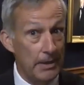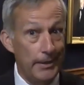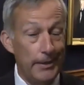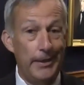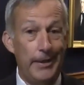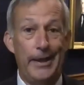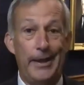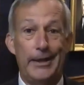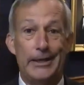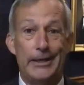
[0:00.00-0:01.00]
And
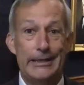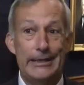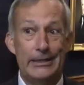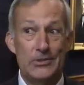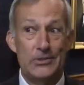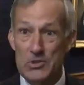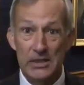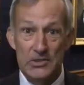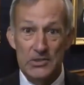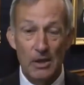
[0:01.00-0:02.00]
it's almost the end of summer,
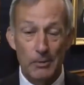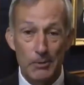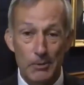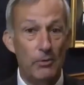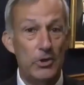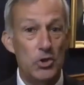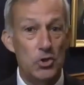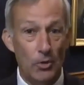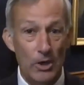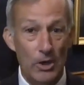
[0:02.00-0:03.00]
so enjoy what's left
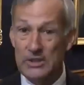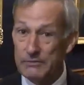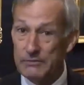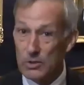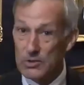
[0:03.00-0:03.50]
of your summer.